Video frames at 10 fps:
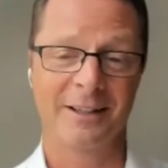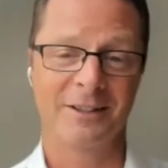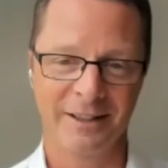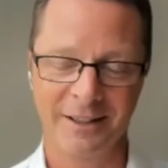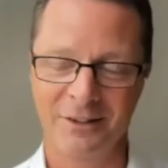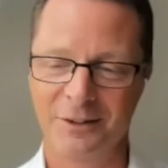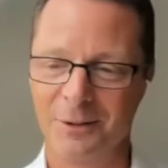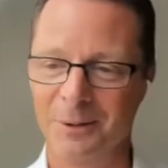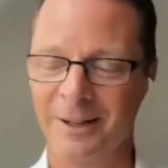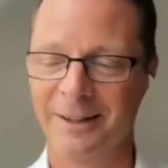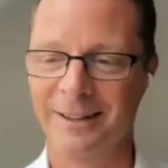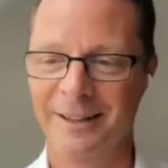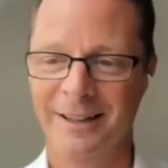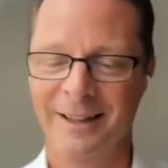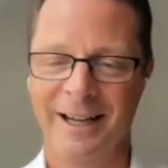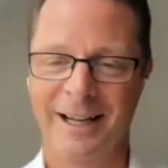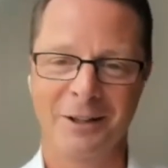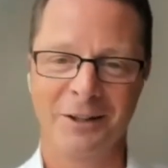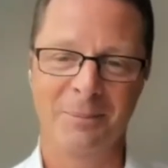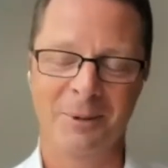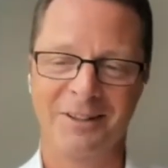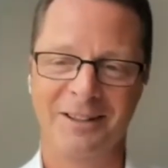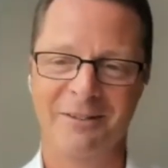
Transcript: Actually, these two announcements,